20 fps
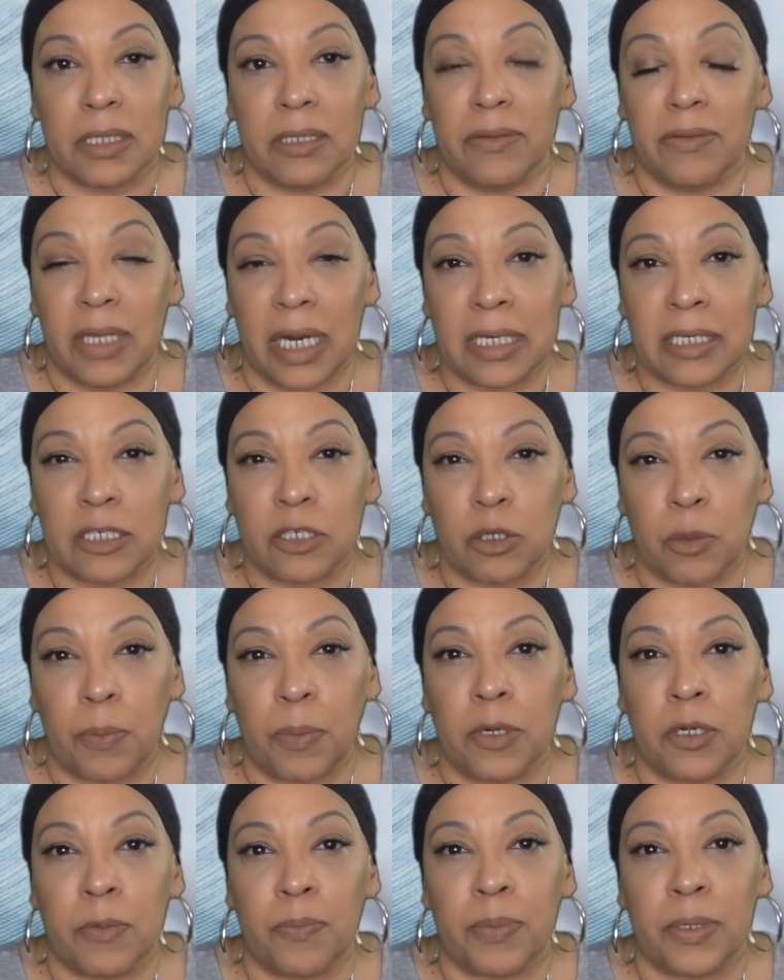That is the
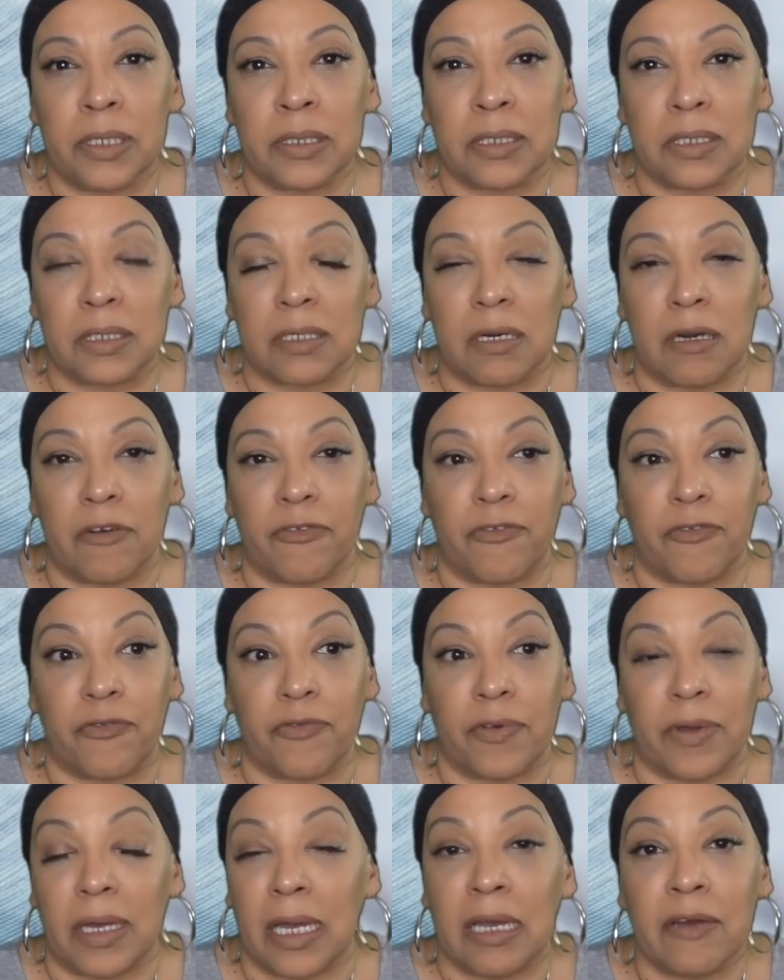purpose of
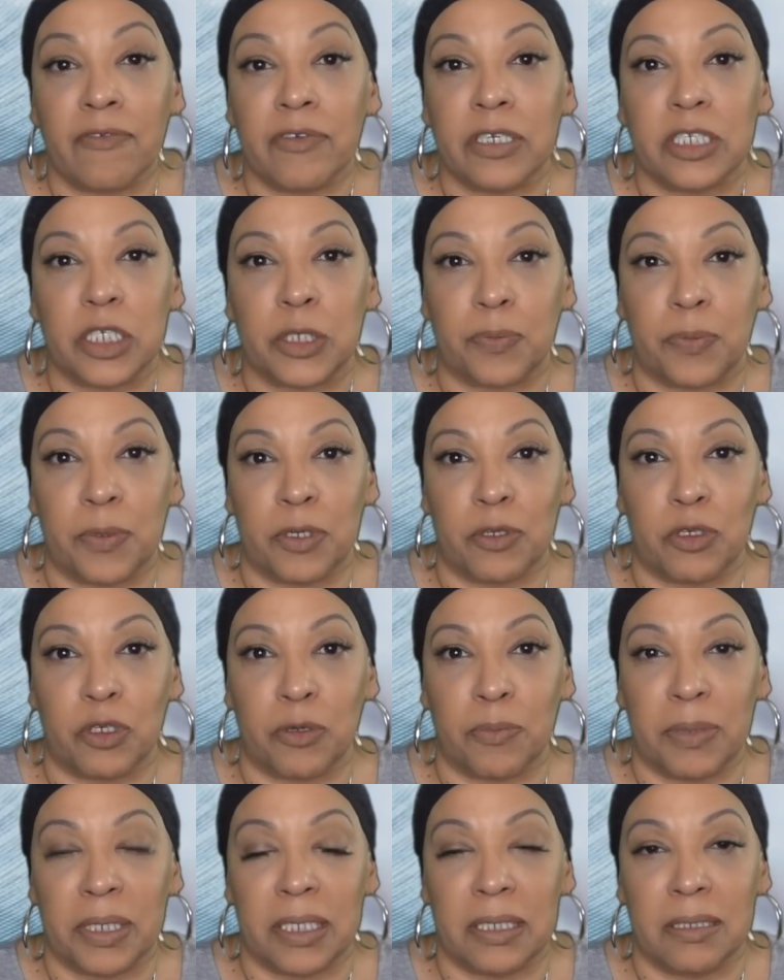every
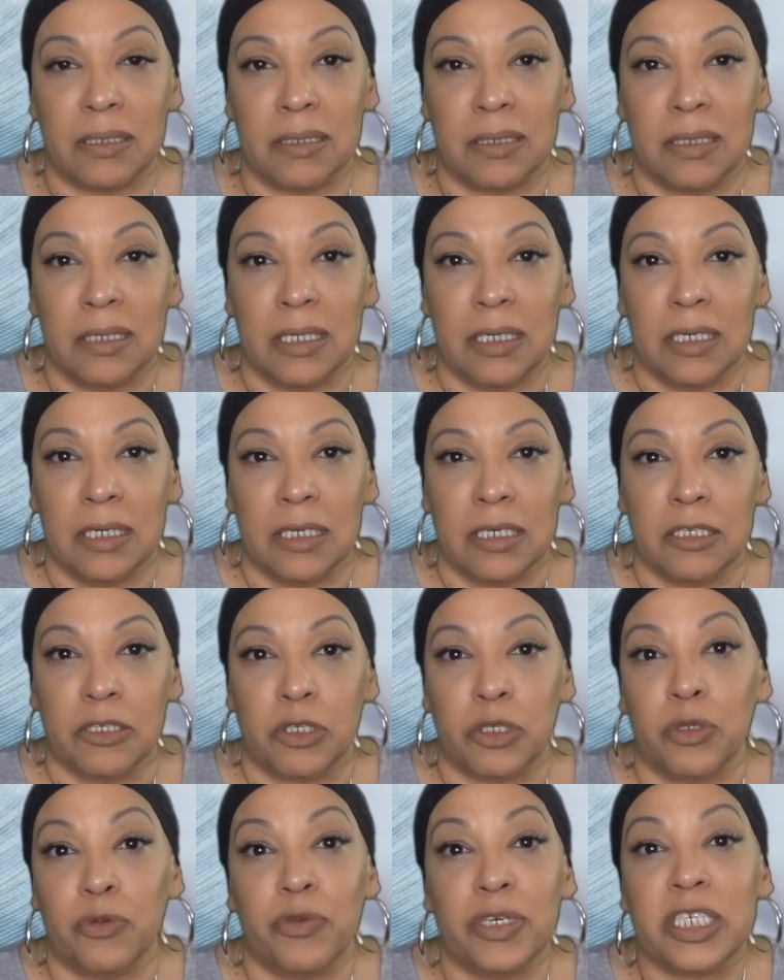spiritual being,
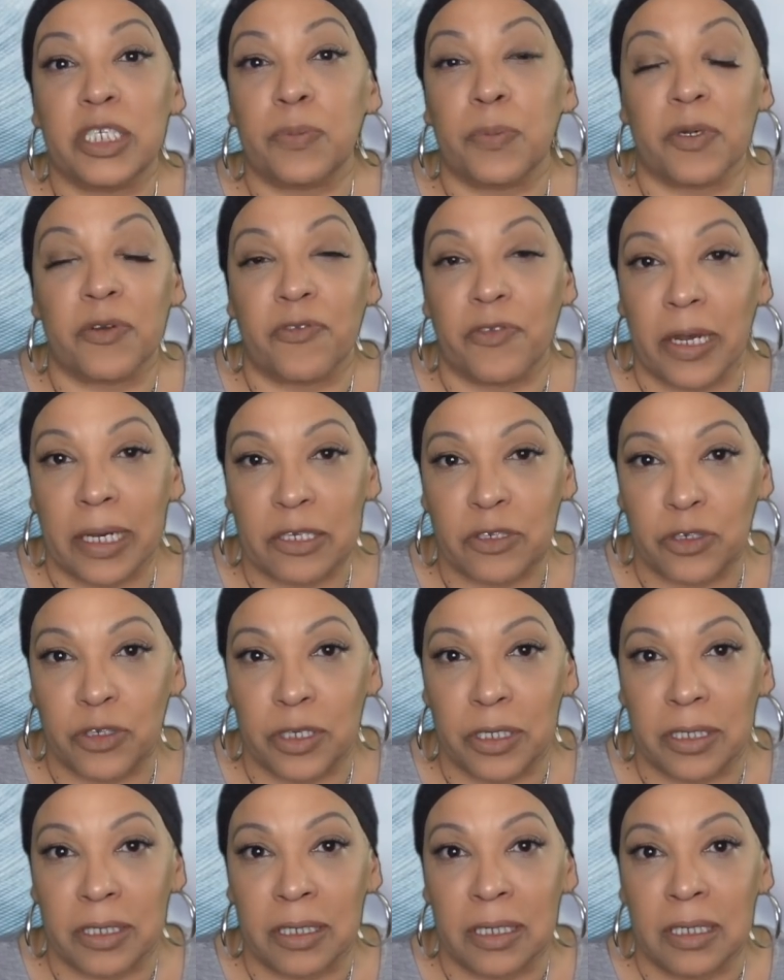to reach
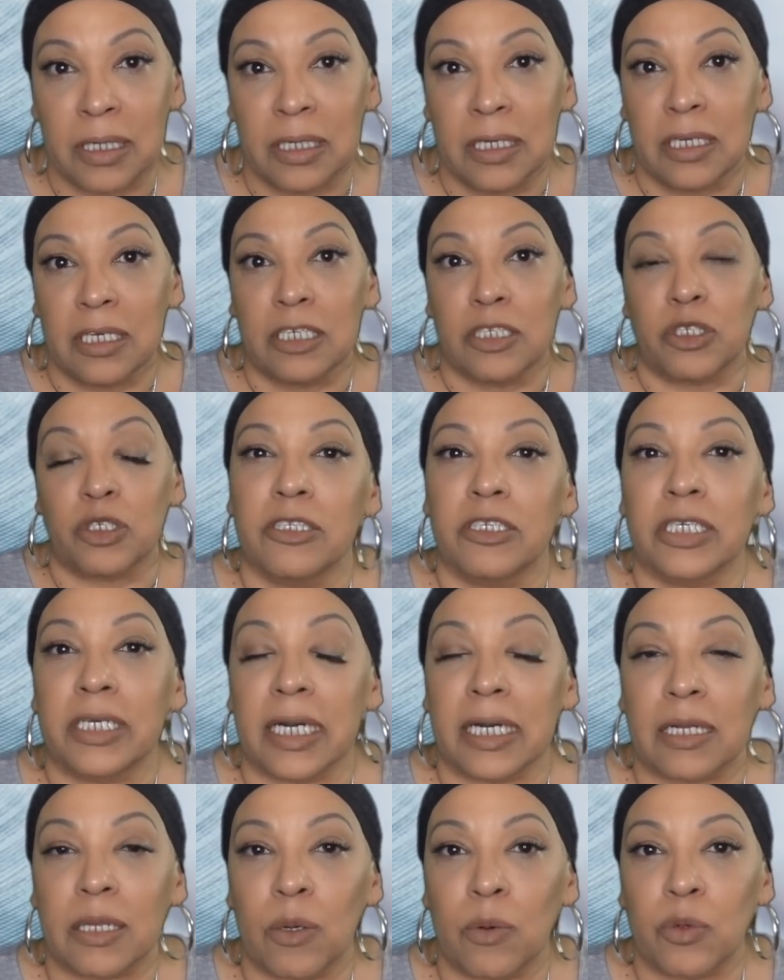perfection, to
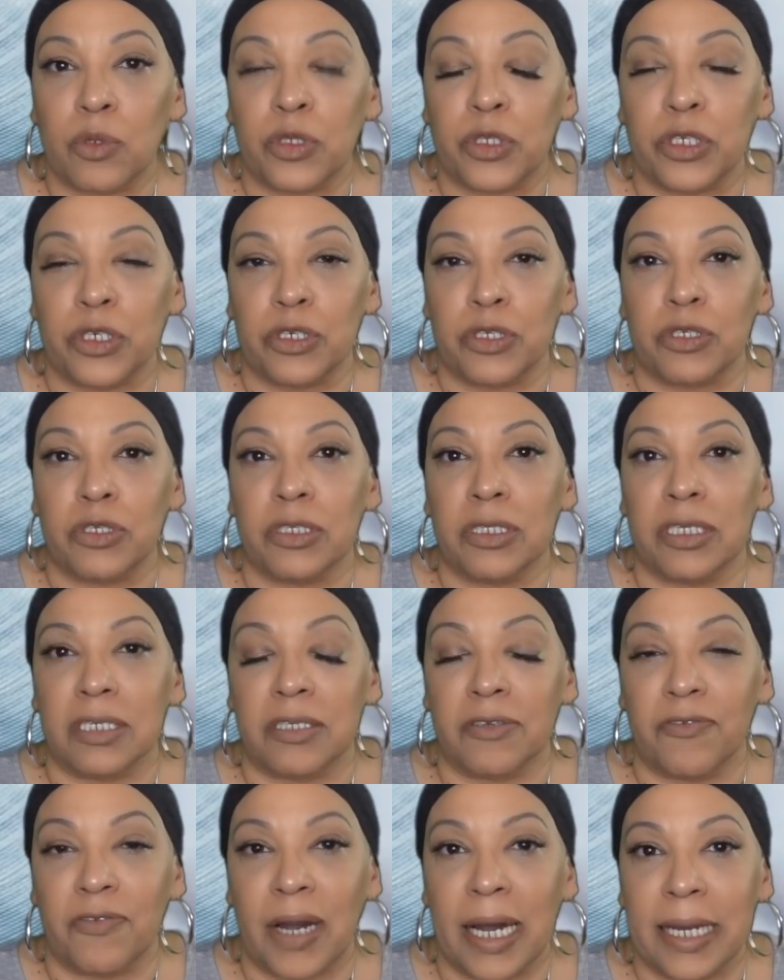get closer to the
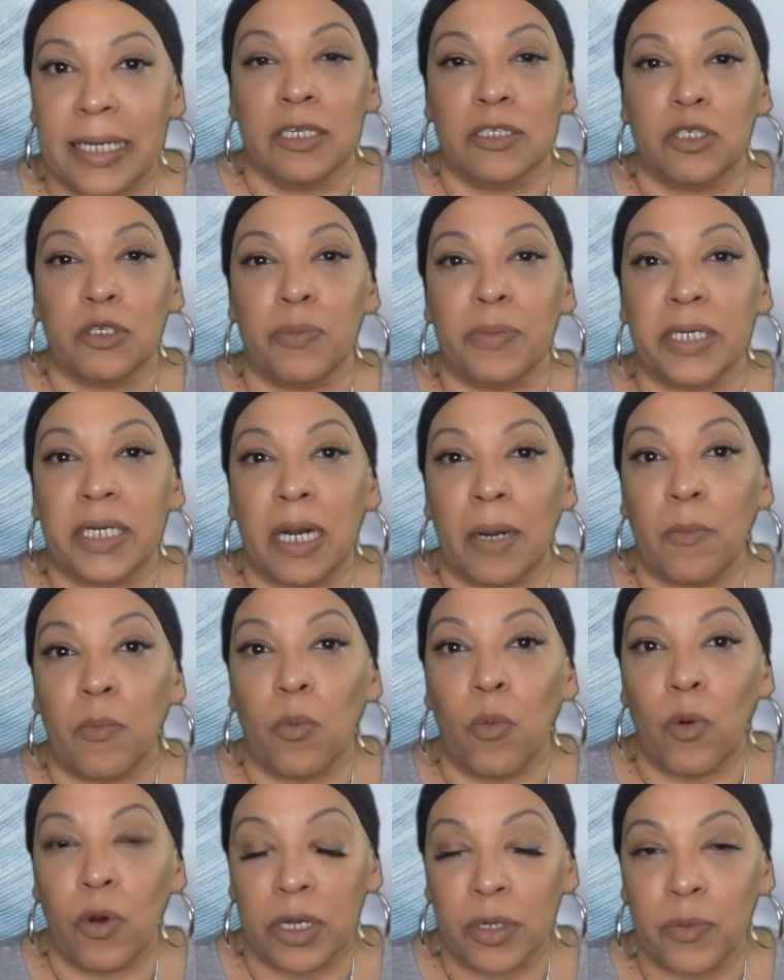divine, to become
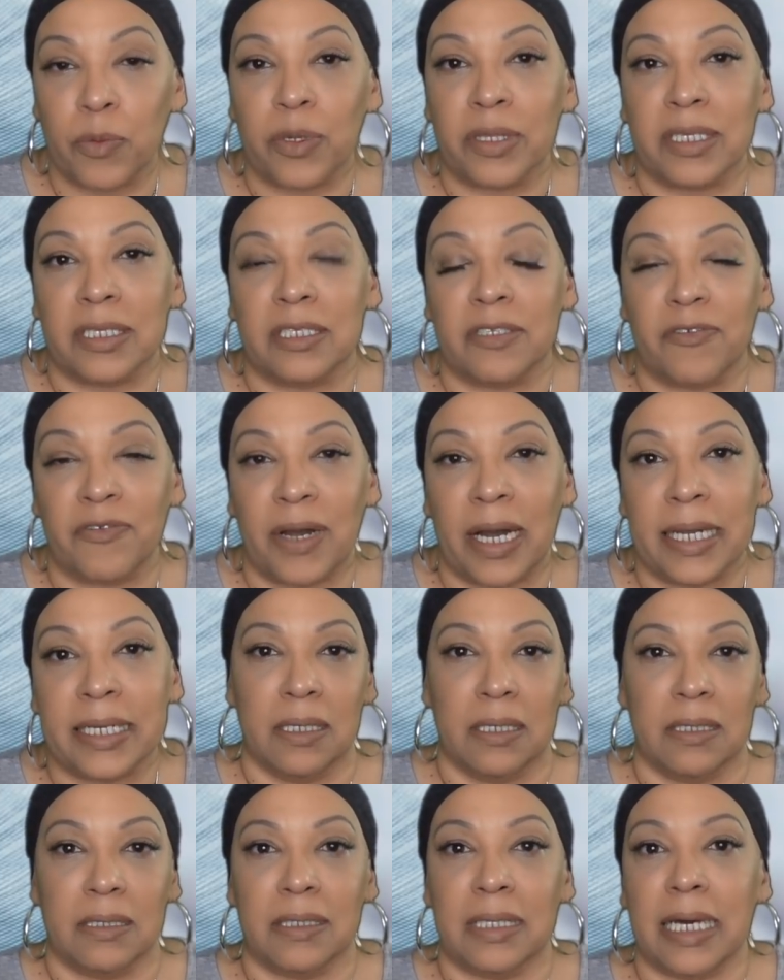one with the divine.
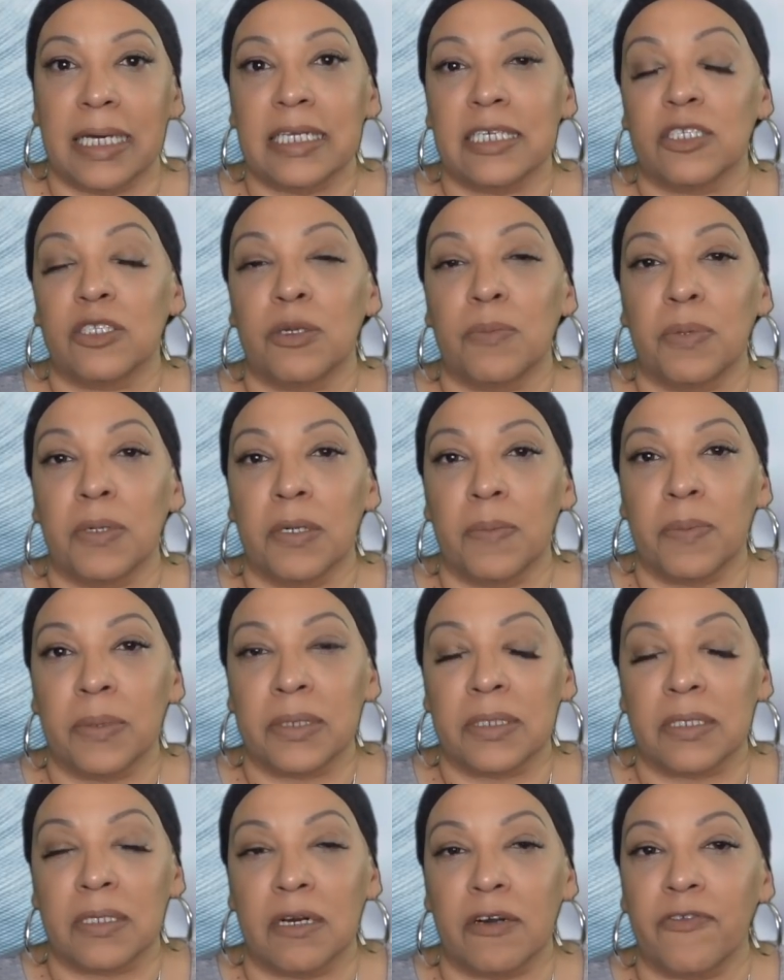That is the
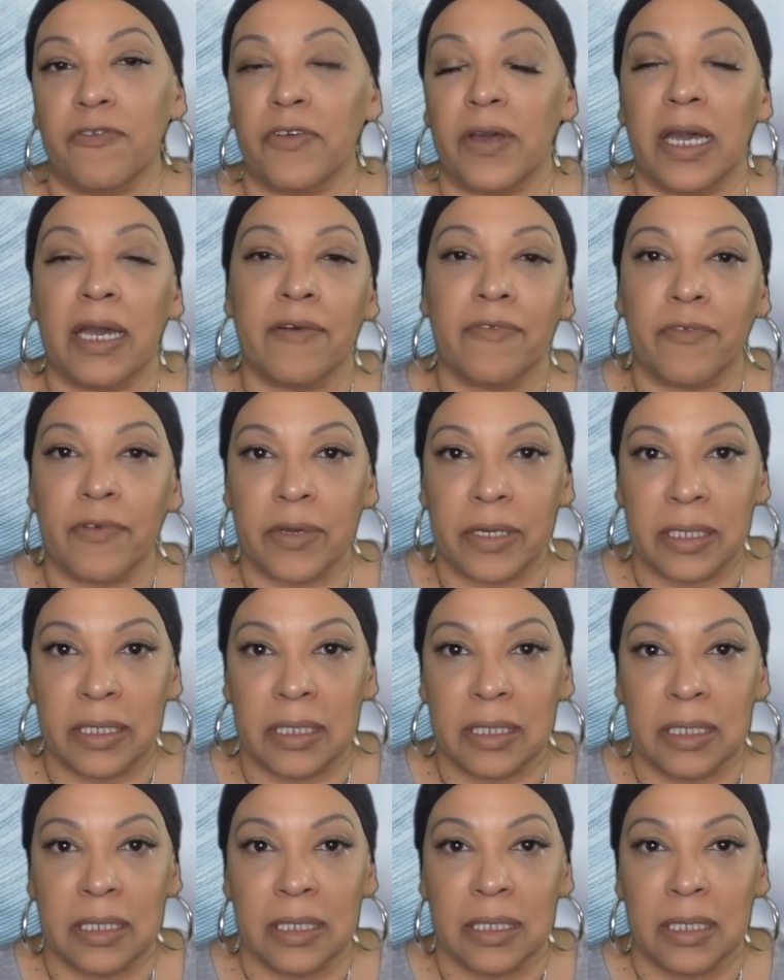purpose of every
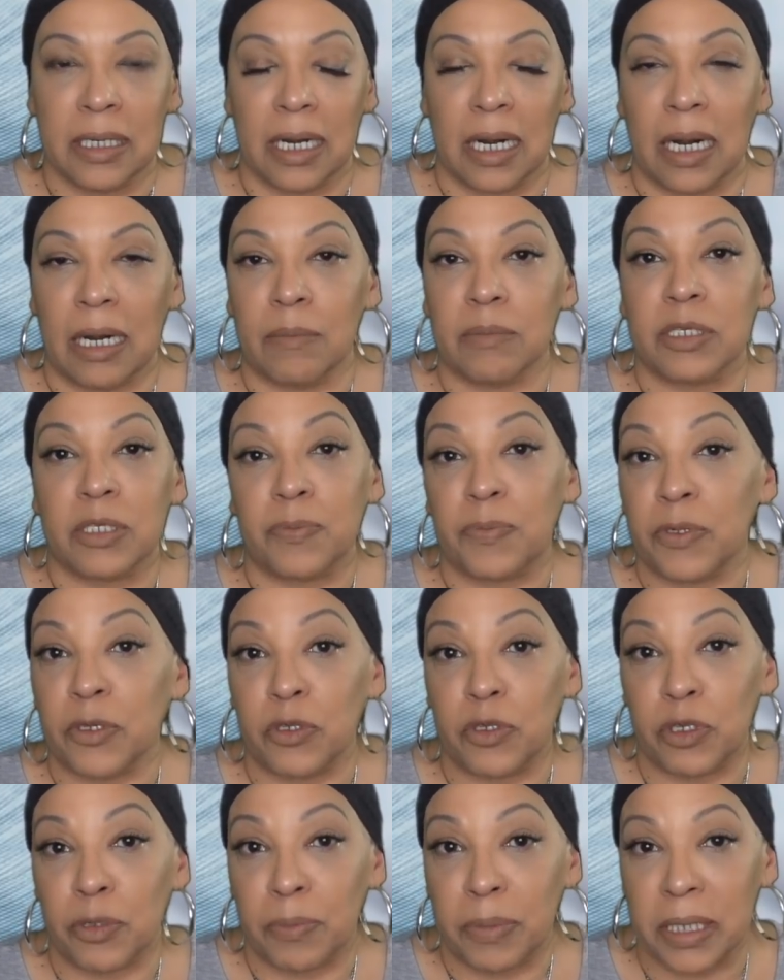
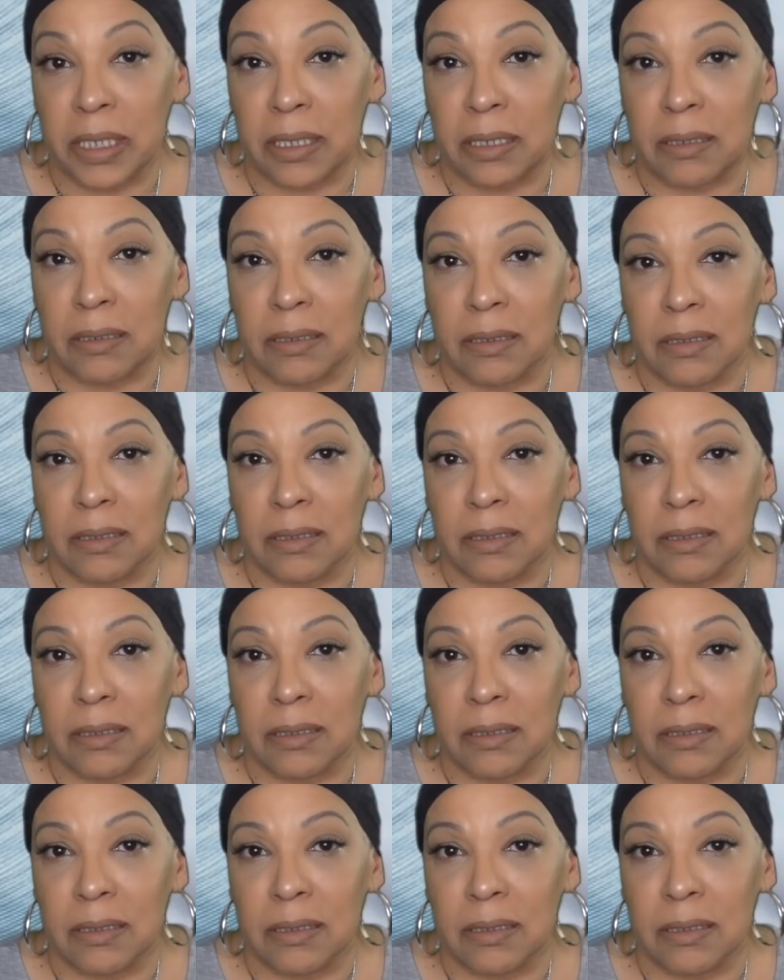spiritual being,